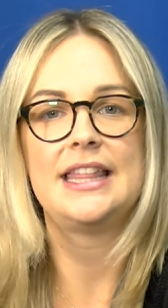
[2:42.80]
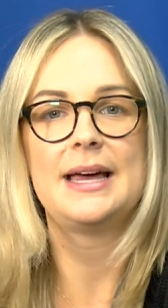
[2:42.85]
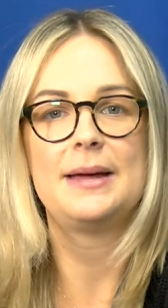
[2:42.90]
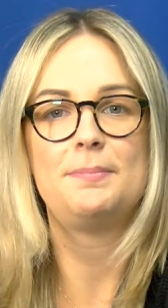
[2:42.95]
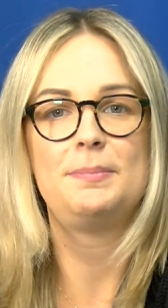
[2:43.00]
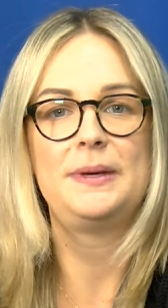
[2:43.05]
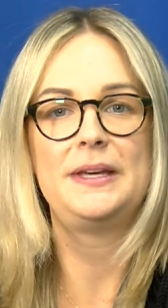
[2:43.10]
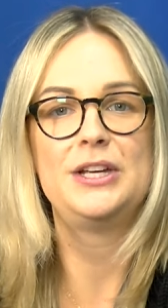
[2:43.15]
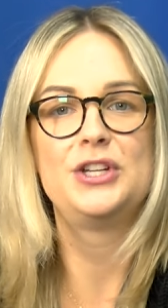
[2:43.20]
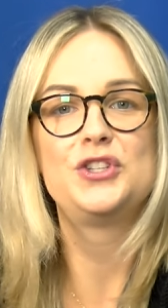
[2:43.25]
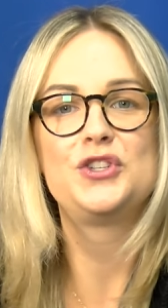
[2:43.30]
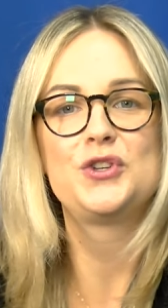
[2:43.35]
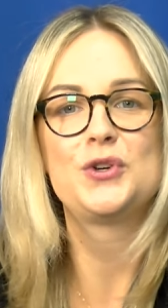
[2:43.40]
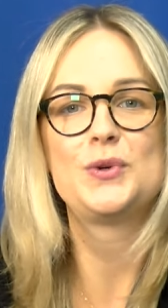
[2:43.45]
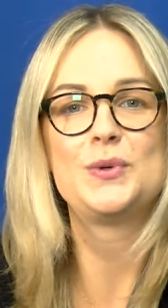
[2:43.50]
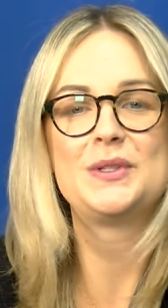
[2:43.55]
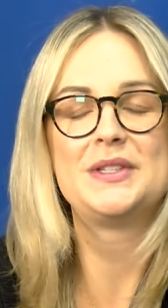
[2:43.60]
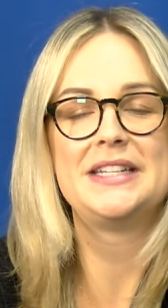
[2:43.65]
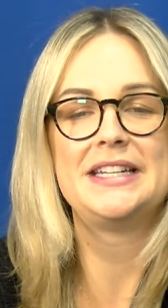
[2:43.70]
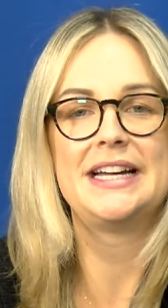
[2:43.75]
that being
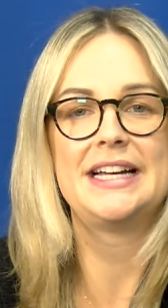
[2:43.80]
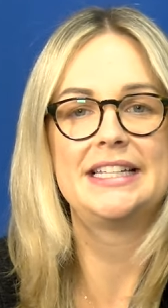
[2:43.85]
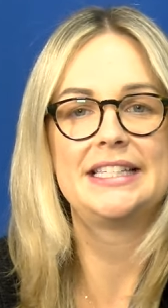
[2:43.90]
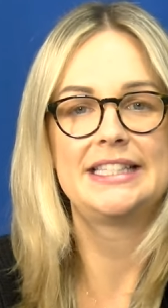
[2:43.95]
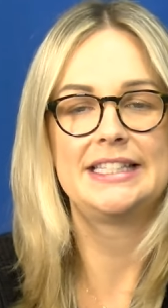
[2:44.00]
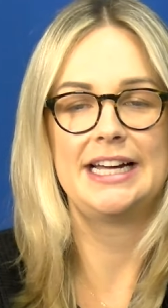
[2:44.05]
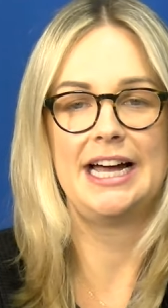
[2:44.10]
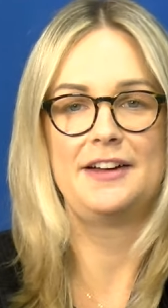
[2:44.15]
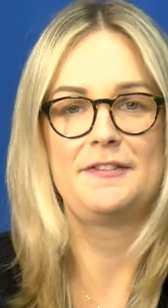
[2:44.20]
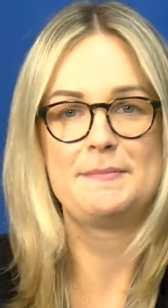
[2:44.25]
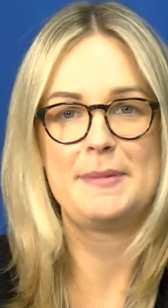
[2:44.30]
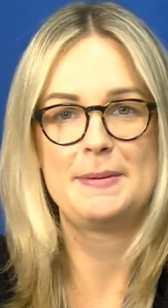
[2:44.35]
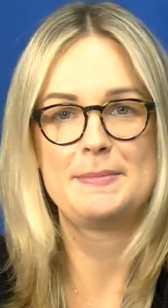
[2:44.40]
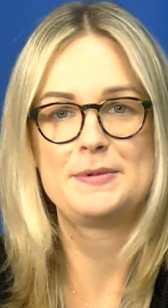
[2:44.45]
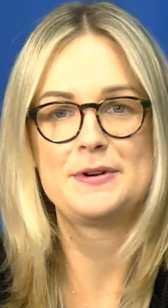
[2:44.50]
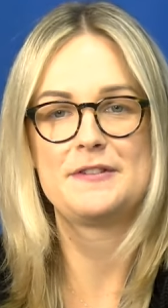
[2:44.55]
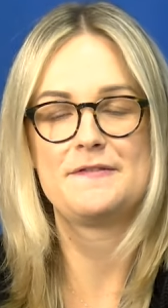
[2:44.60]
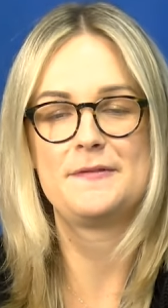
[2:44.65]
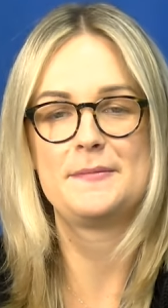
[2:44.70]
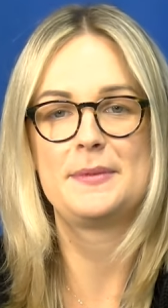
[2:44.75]
chosen as staff
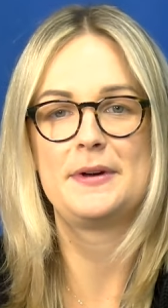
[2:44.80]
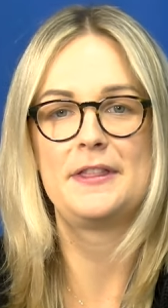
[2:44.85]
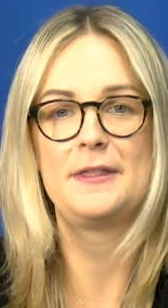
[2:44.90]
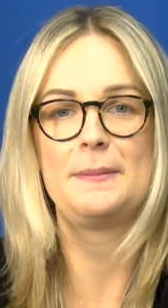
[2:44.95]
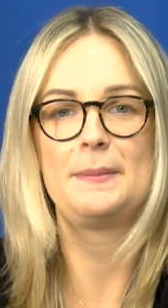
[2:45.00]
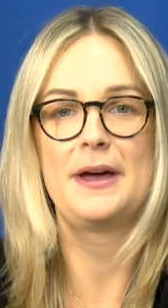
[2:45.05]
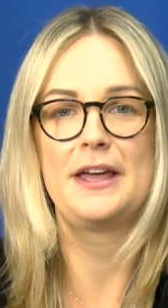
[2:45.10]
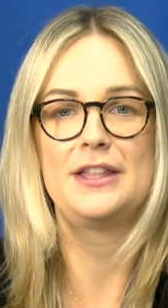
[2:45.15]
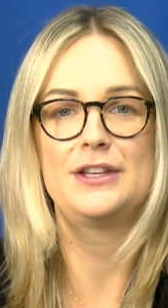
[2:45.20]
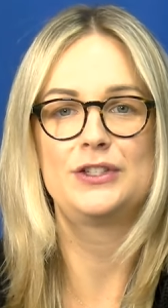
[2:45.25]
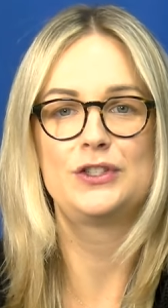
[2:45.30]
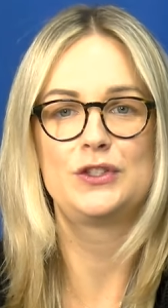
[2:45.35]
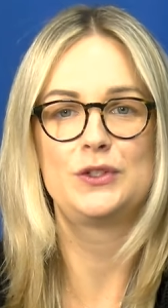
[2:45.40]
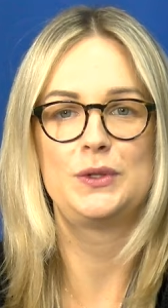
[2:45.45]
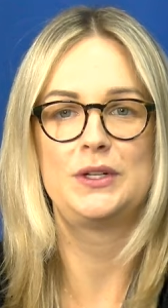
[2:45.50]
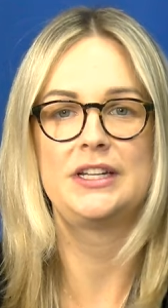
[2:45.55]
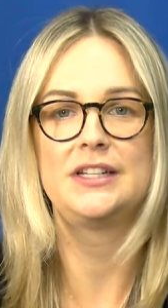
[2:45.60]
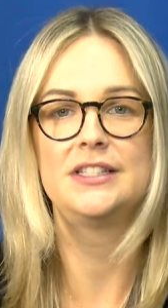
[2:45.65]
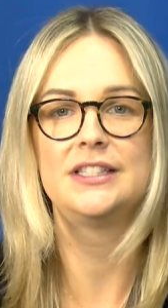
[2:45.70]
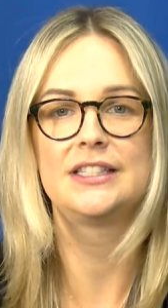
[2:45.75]
member of the month by the
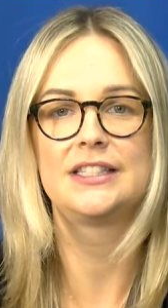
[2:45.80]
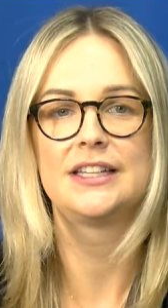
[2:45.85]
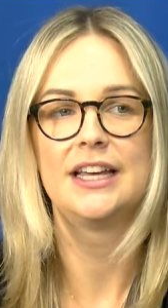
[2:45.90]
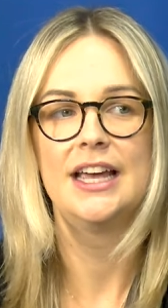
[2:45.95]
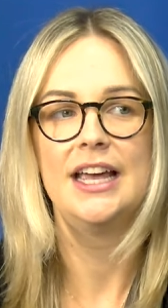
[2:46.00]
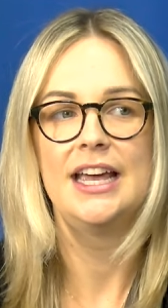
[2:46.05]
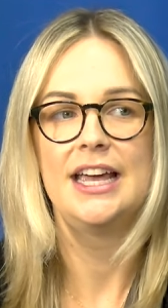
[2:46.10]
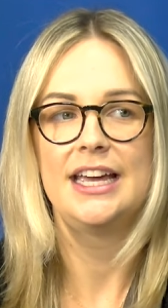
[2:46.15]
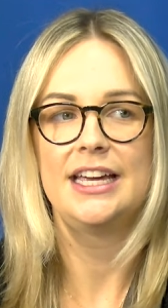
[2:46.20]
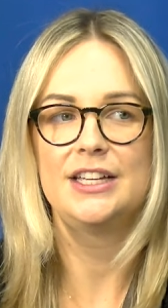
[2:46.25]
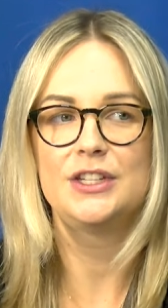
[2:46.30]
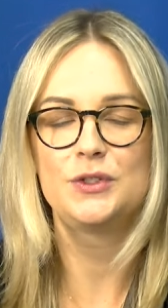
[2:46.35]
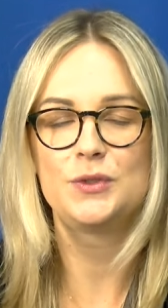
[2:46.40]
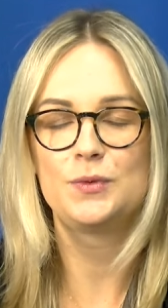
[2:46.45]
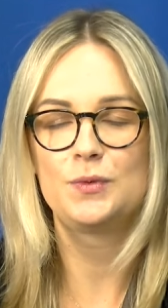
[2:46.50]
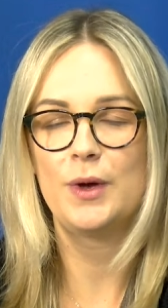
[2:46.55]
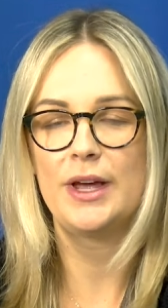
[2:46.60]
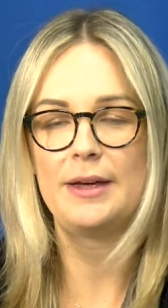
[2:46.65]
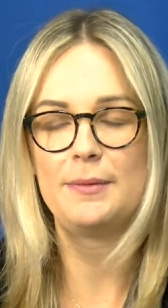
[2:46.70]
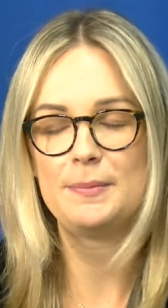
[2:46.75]
students
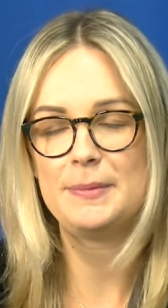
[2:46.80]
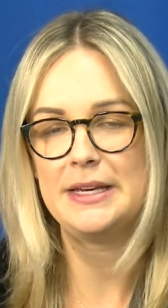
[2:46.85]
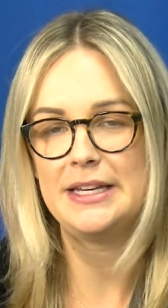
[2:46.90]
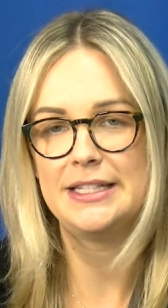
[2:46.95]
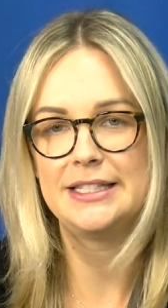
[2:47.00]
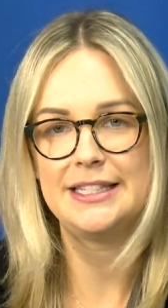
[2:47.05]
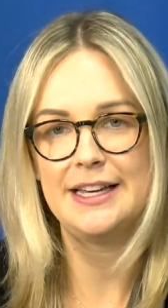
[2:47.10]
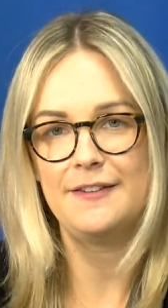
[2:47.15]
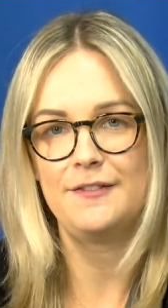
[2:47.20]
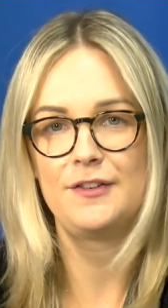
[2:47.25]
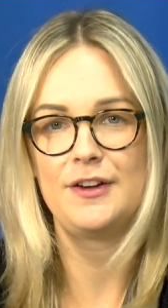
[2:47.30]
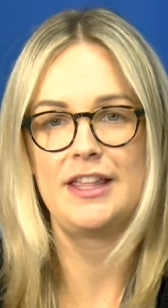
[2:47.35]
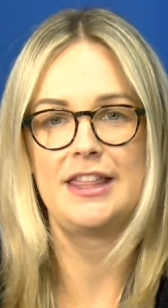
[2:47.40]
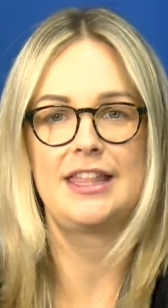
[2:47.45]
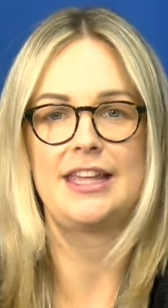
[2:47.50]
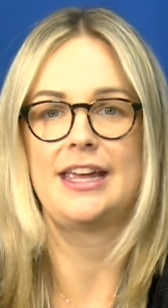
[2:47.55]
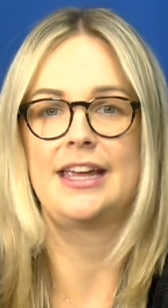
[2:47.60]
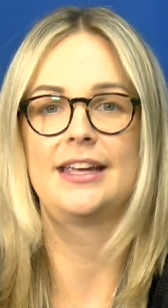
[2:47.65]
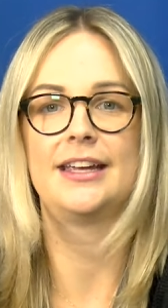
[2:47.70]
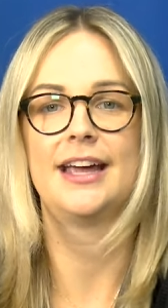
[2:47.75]
is, it means
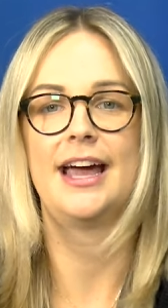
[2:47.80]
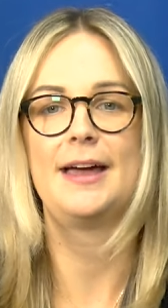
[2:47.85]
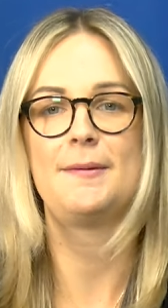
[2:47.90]
everything.